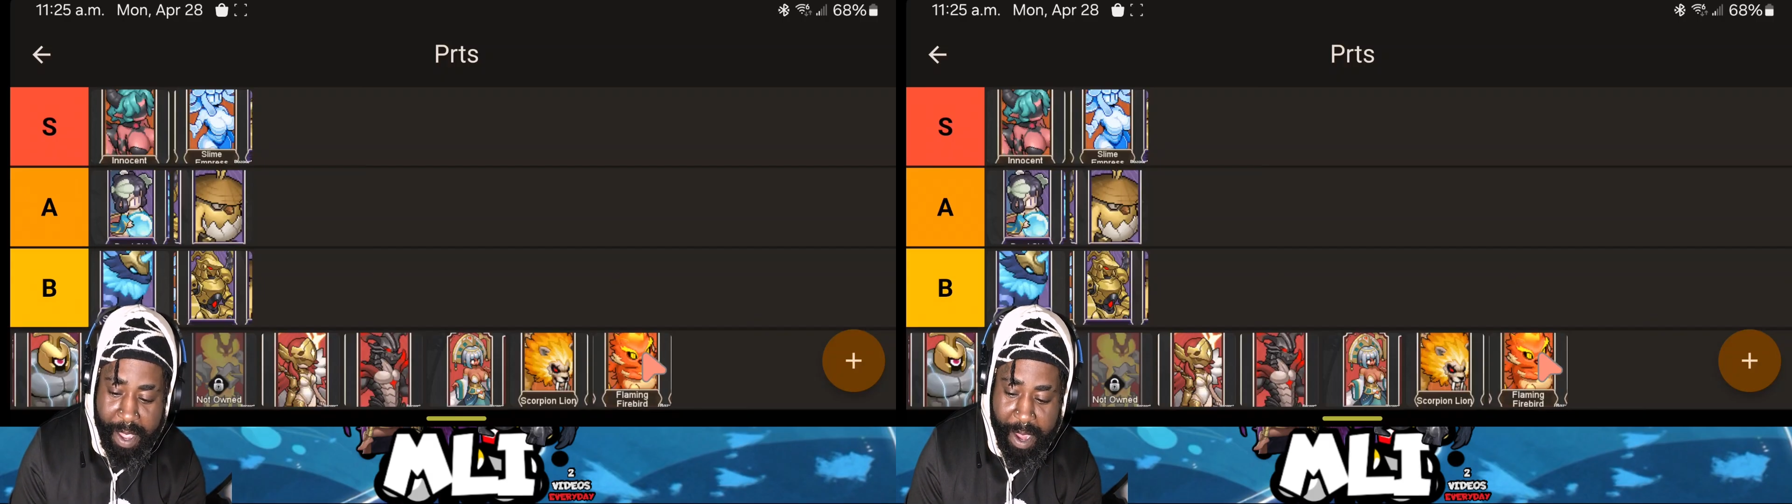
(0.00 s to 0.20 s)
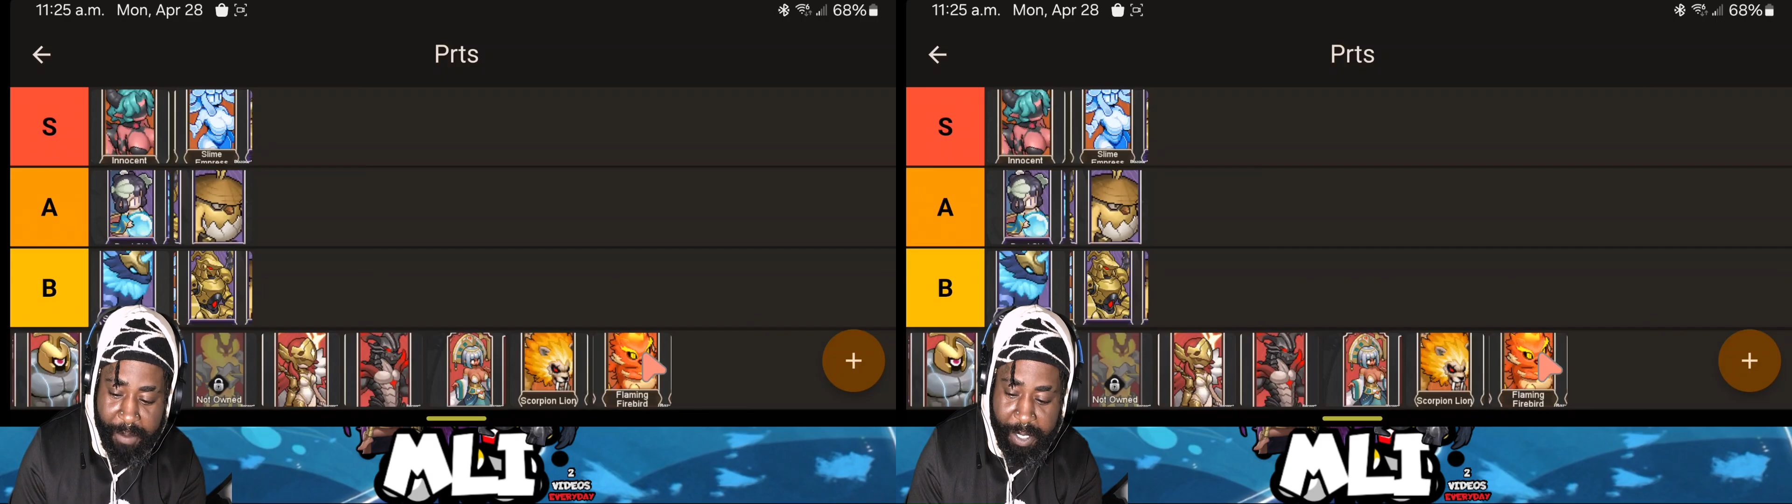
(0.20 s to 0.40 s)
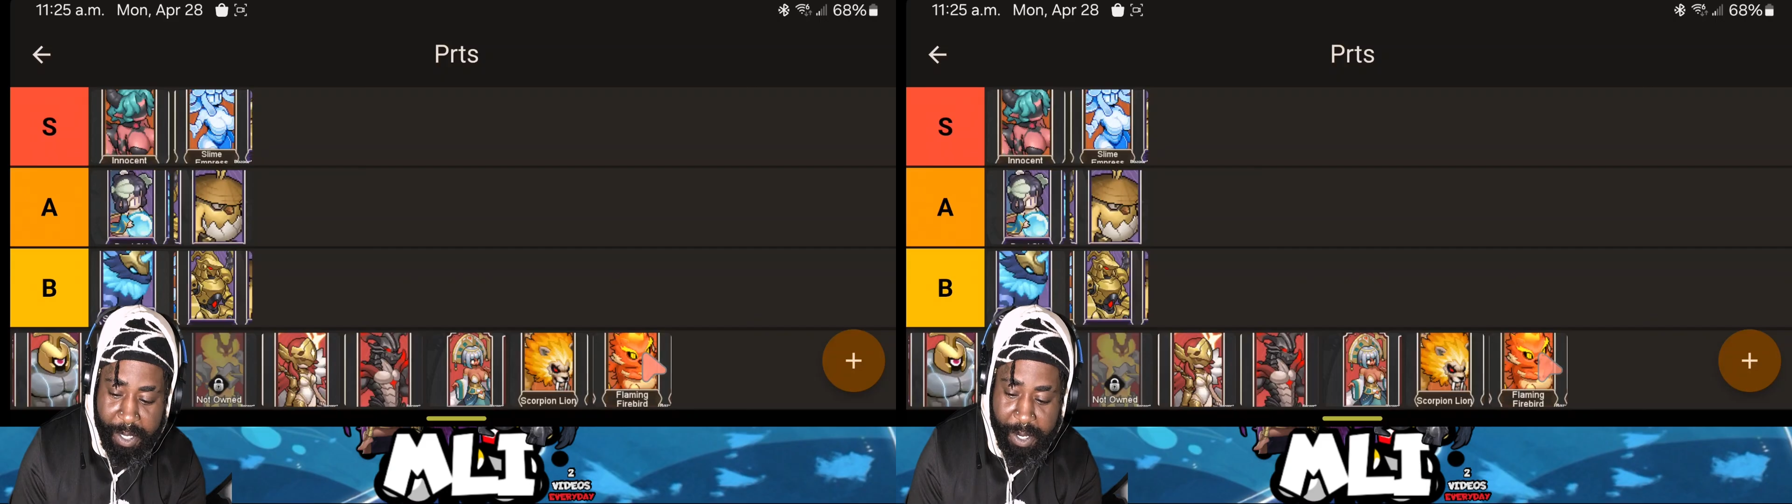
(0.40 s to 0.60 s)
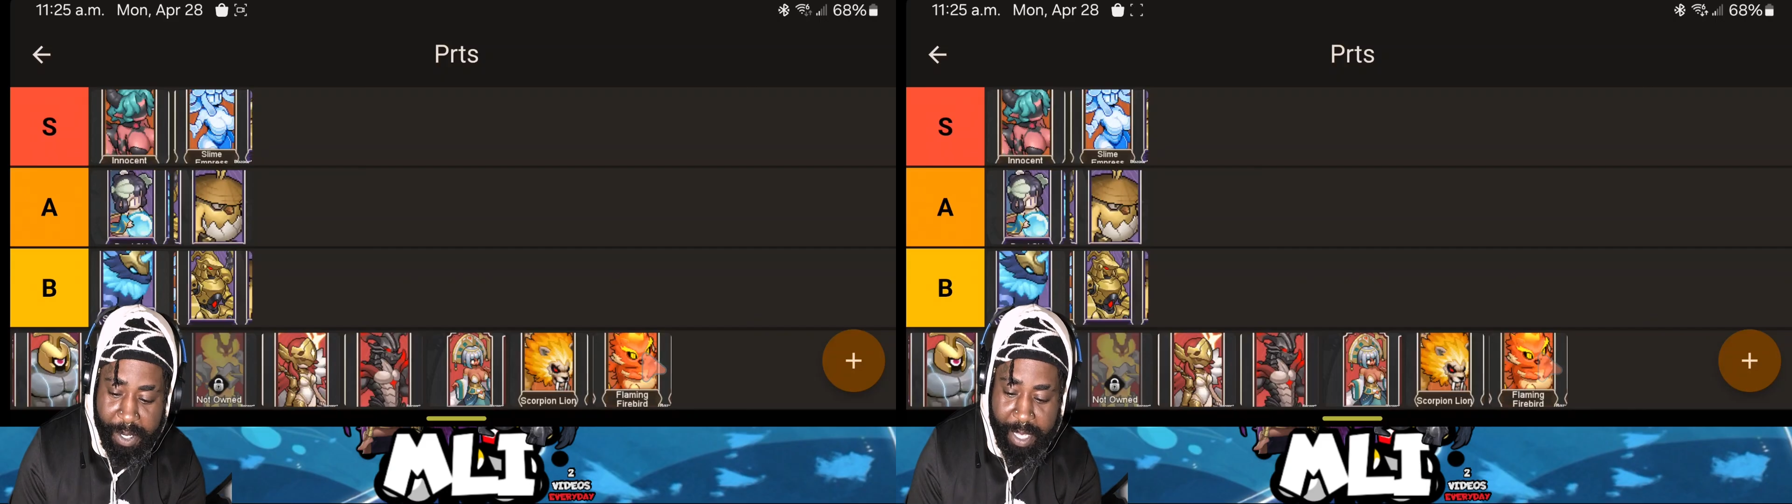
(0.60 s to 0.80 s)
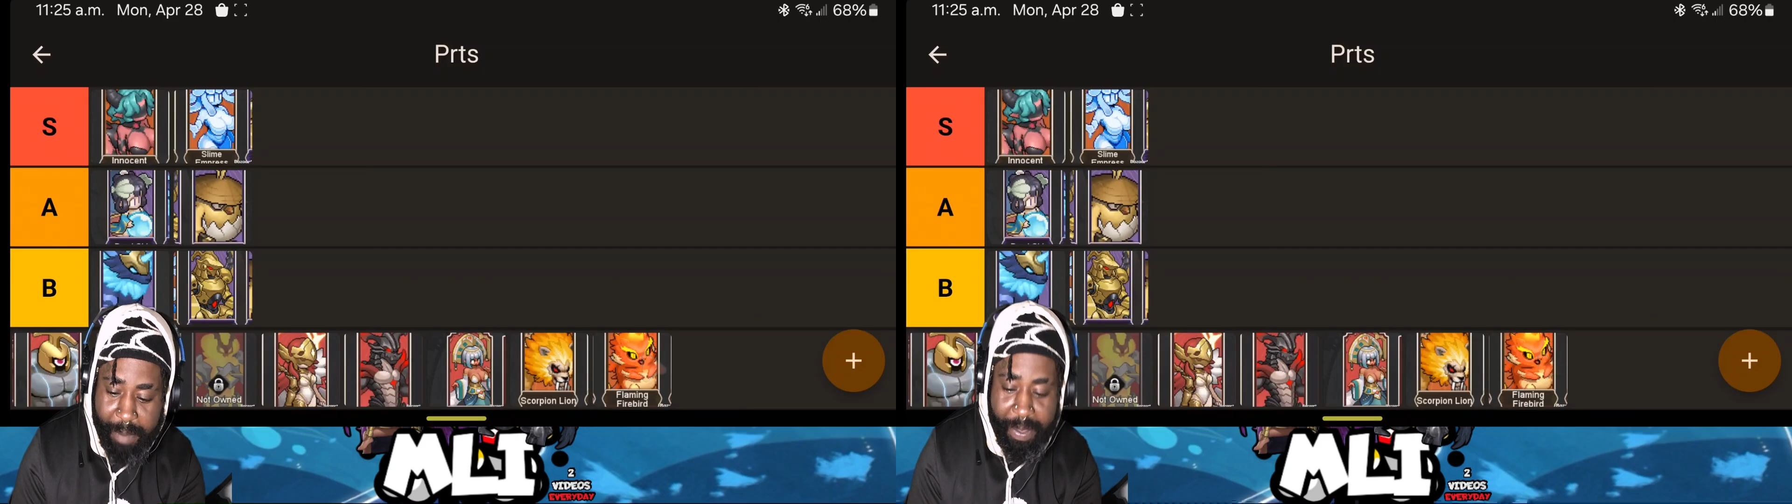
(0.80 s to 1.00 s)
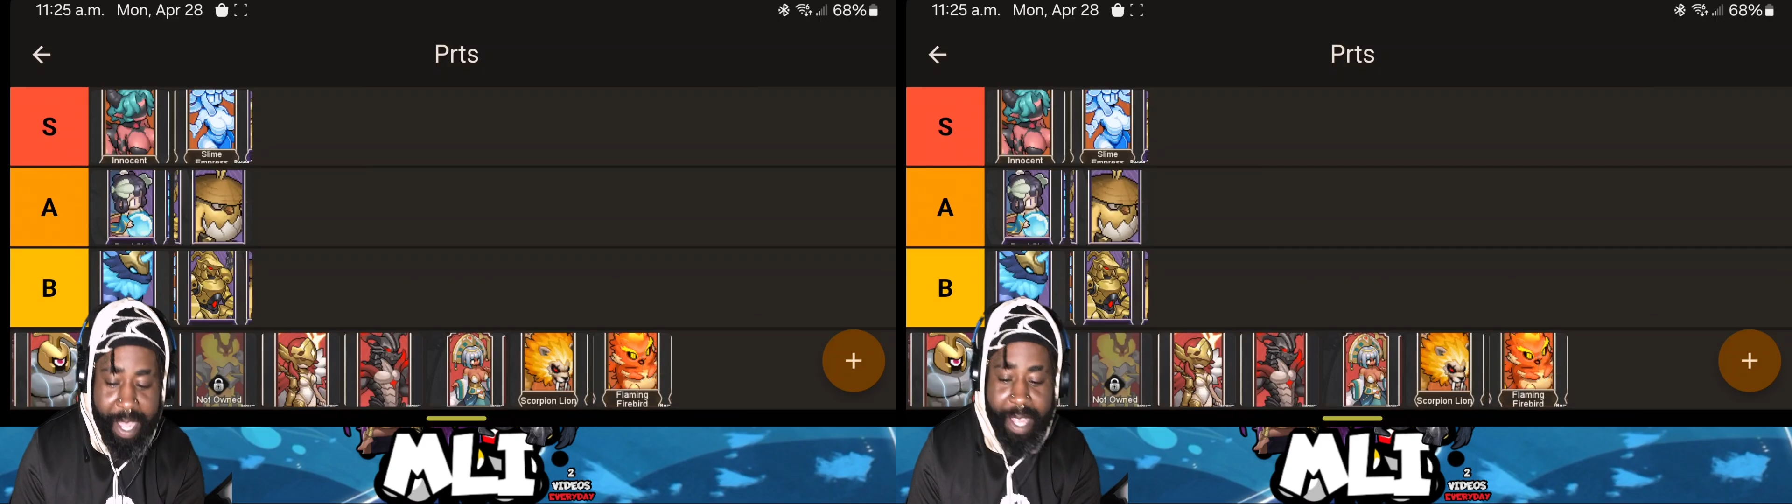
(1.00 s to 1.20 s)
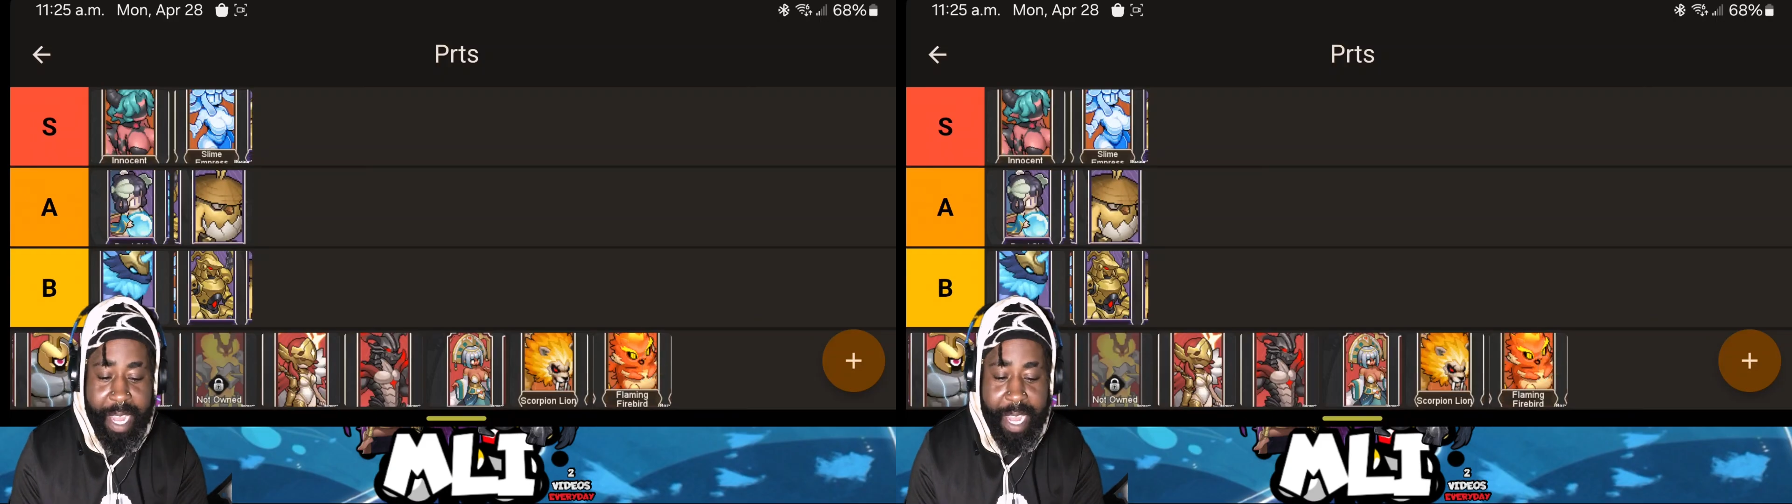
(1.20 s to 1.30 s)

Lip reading: every turn. Kept nah.